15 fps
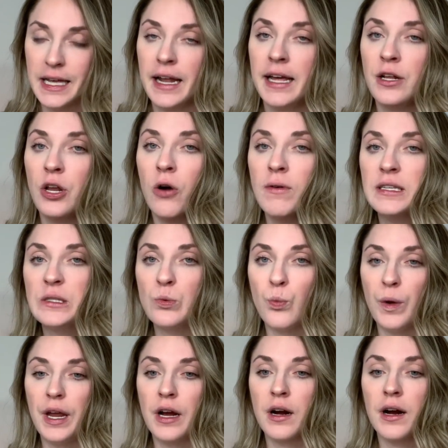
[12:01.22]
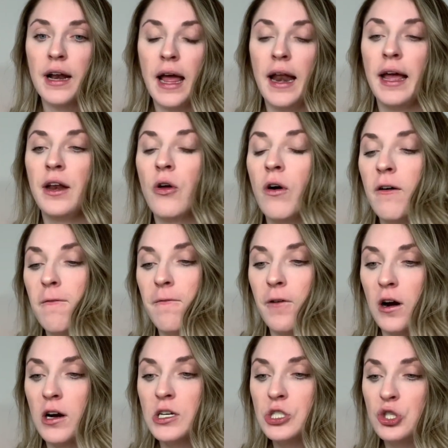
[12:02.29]
And I know it's weird, and I know at
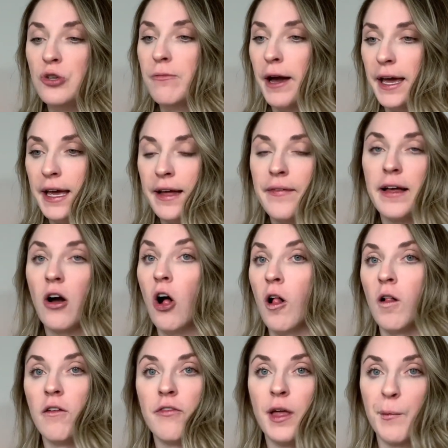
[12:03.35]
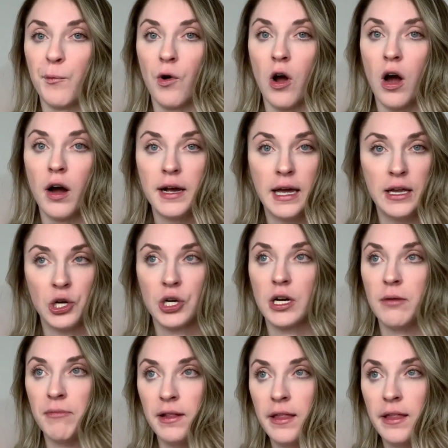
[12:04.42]
first you might get like all of them wrong and you're gonna be